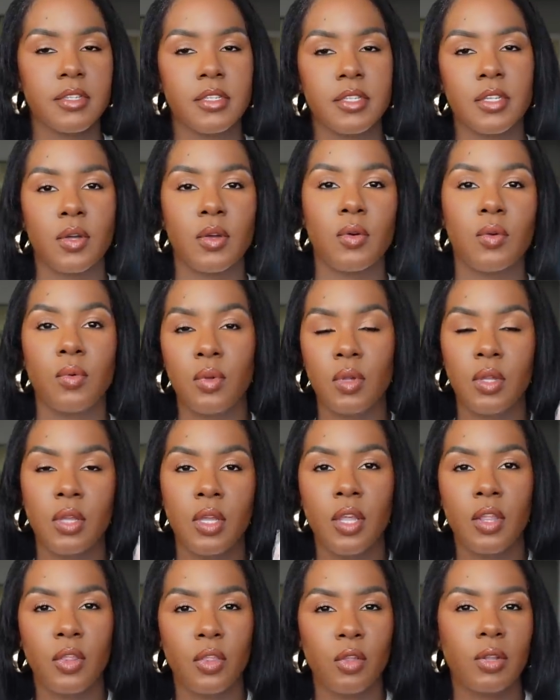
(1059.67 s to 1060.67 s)
So
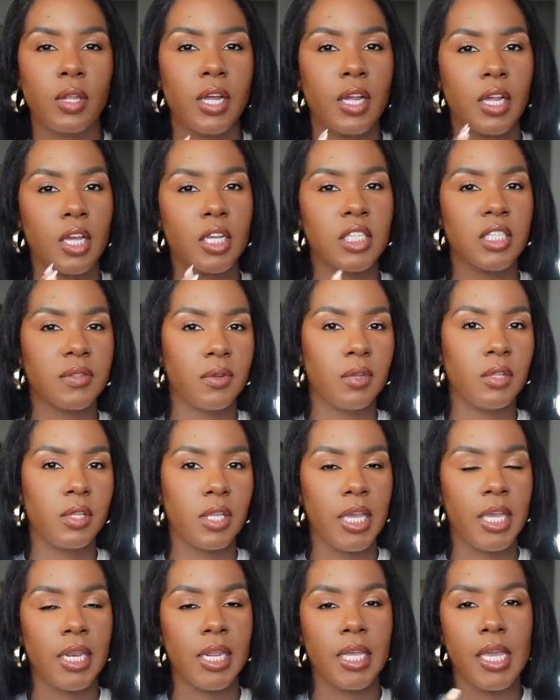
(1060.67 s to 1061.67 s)
they're like
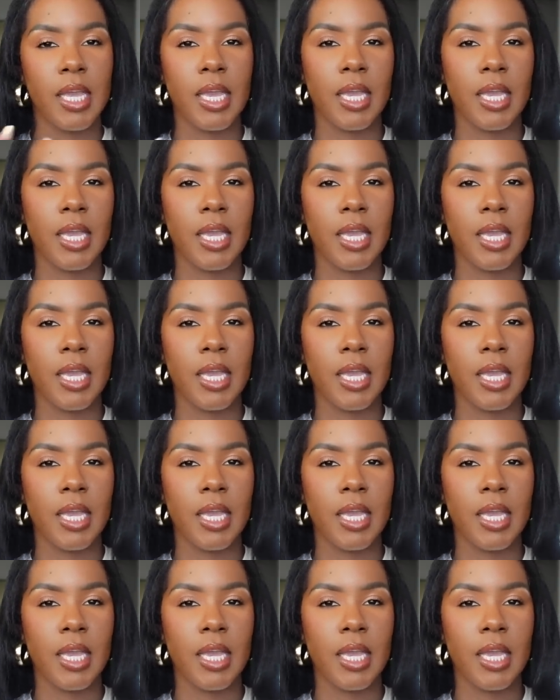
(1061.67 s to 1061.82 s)
exfoliating